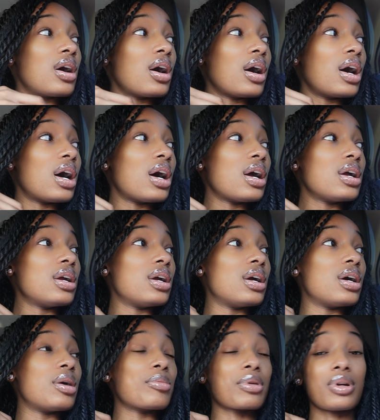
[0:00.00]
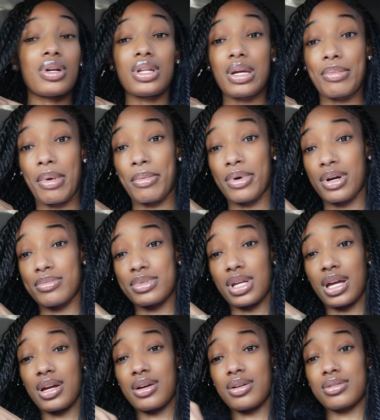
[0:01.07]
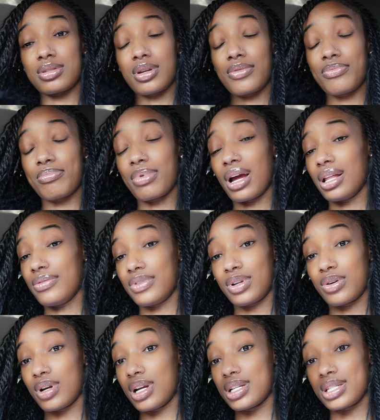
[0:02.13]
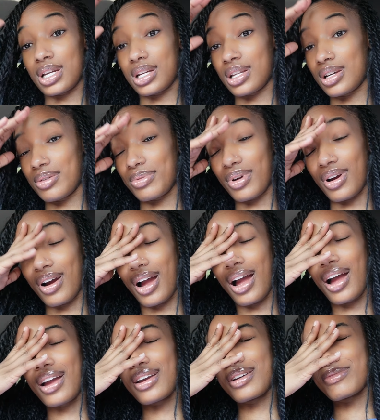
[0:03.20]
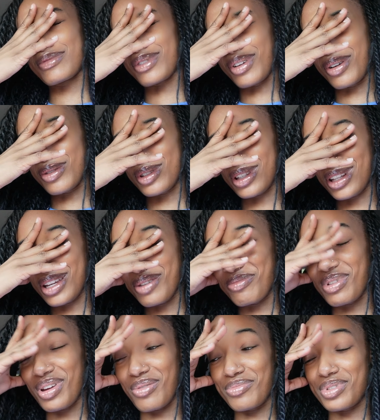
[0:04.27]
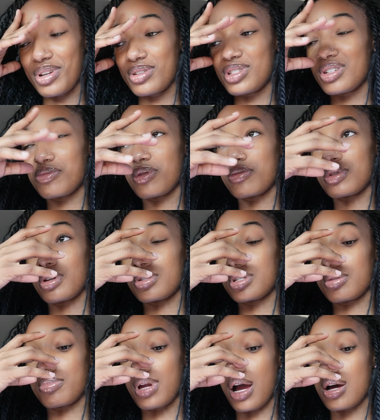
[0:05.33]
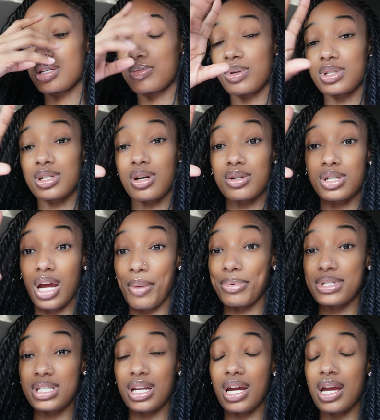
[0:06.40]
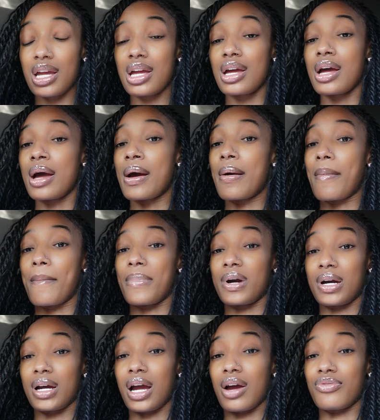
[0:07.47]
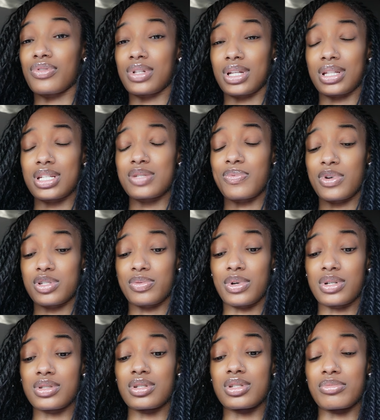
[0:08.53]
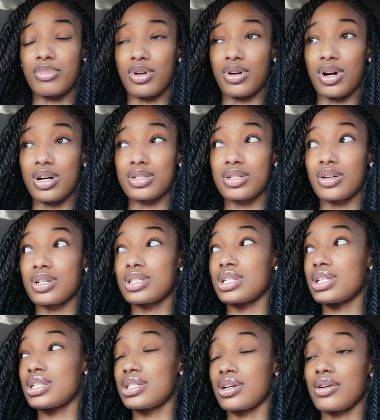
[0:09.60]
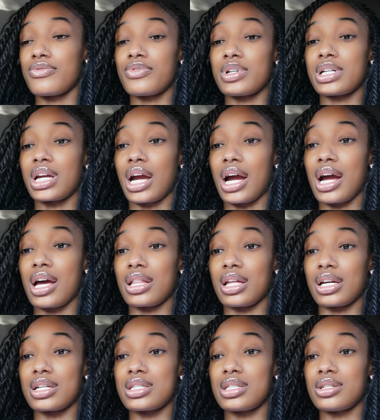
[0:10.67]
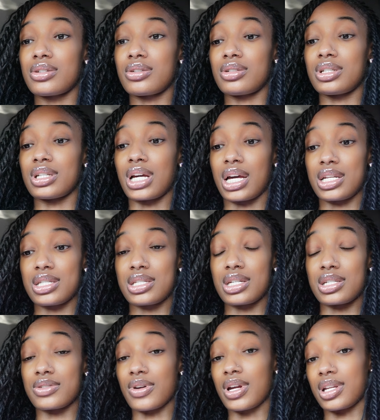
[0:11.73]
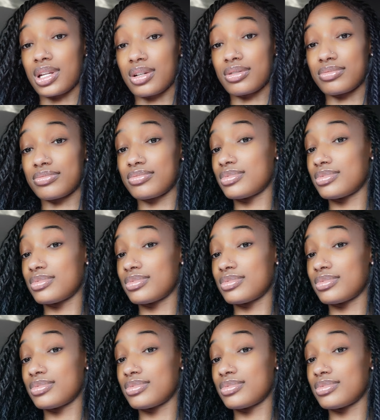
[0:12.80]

I am currently at my mom's house. I'm probably going to go ahead and take a nap, y'all. I am so sleepy. I'm so sleepy. I was supposed to go shopping today, but I feel like that's postponed until tomorrow also because it is so freaking hot. Like, it's literally 96 right now.